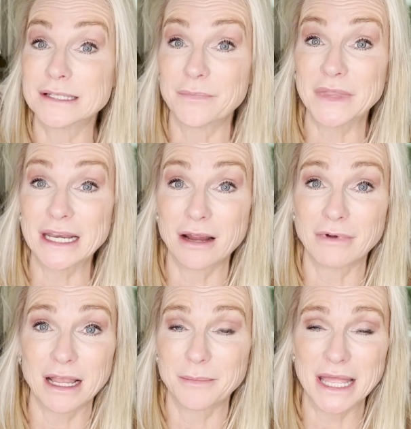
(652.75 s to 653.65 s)
Something I
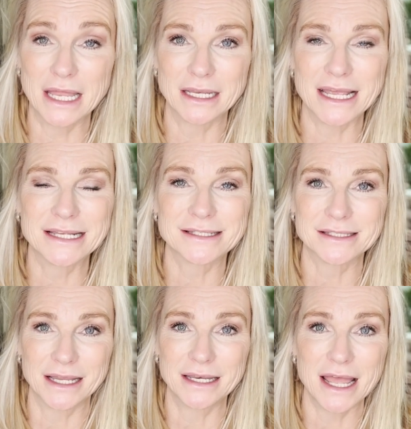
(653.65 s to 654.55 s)
recommend is
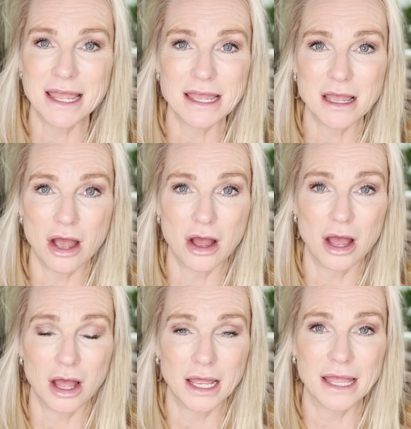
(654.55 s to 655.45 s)
Sunday
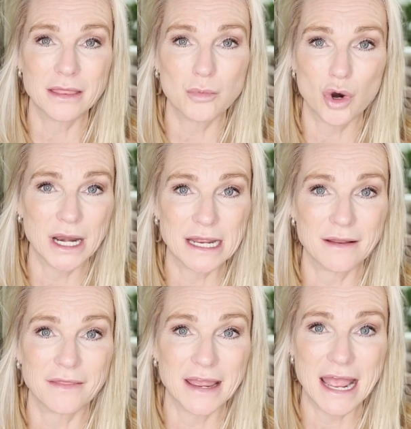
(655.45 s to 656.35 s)
in the morning,
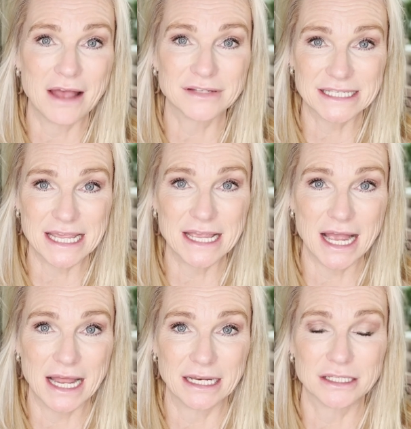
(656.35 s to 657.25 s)
they have ski
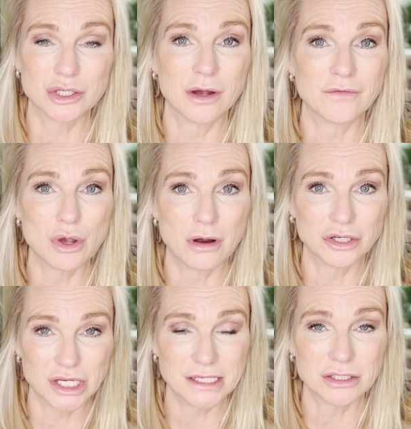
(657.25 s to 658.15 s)
guiding. So if you
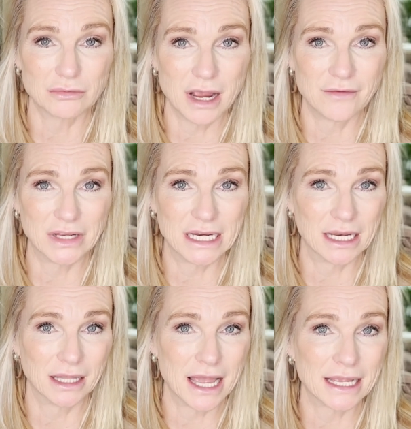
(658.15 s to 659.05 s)
are just arriving
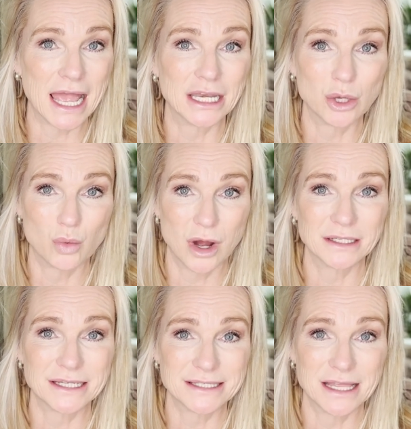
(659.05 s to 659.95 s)
in Lech and you
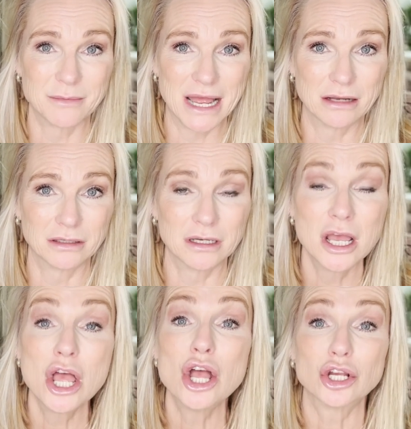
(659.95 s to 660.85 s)
want to see the mountain,
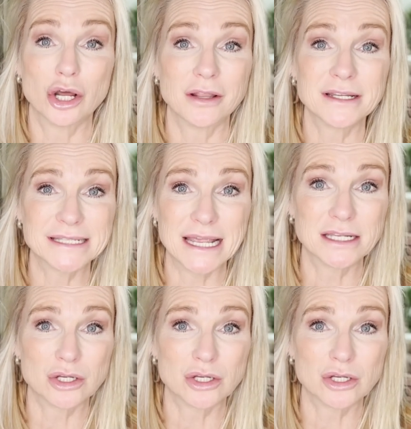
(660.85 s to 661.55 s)
go to the ski